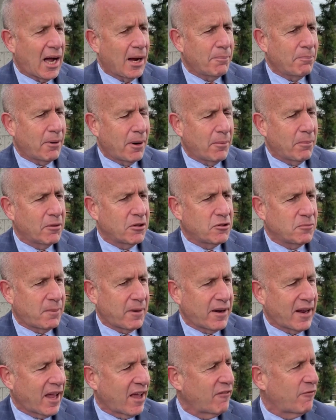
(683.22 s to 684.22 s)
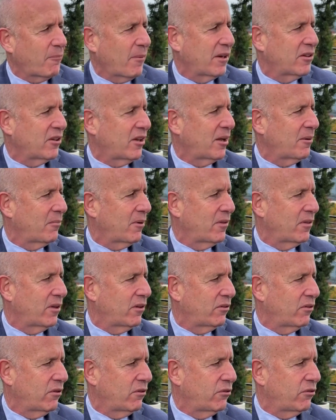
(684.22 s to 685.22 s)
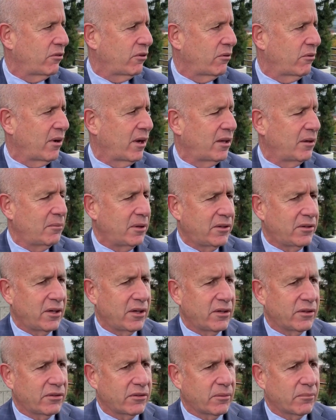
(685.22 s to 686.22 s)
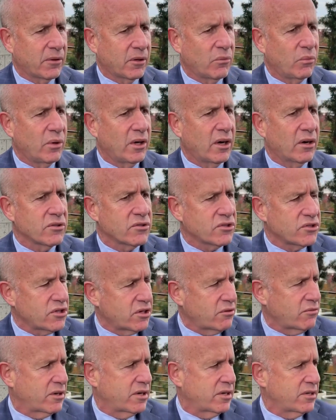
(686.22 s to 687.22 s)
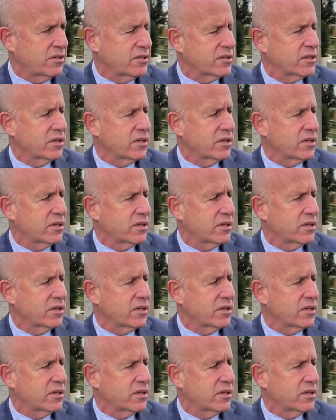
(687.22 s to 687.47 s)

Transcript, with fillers: probably spend half my time on this issue, and let me tell you something, we are serious